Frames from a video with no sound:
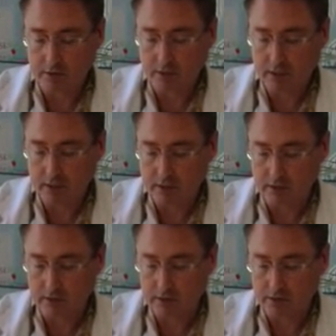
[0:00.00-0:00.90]
can't
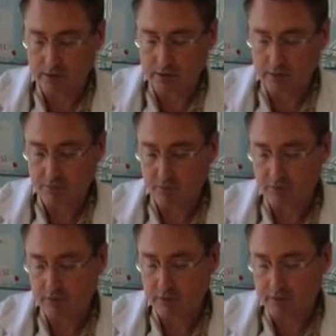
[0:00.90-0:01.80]
see
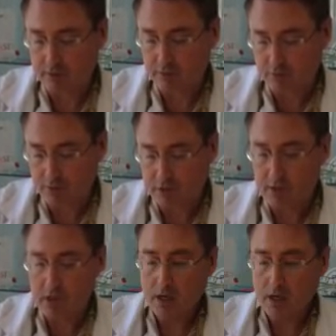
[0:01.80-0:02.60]
further than 10 feet.